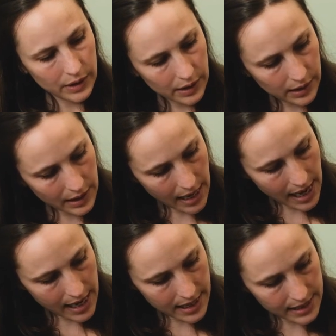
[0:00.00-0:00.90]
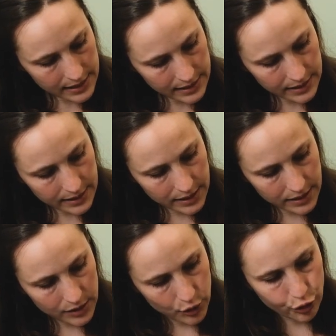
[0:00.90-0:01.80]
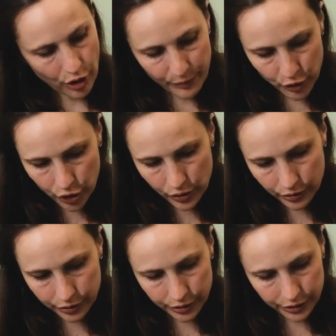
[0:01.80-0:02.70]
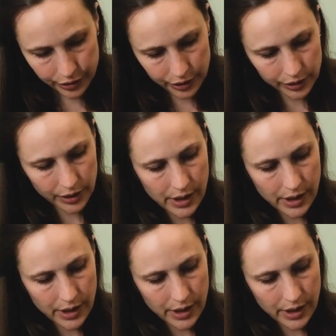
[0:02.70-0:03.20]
it has dropped shoulders.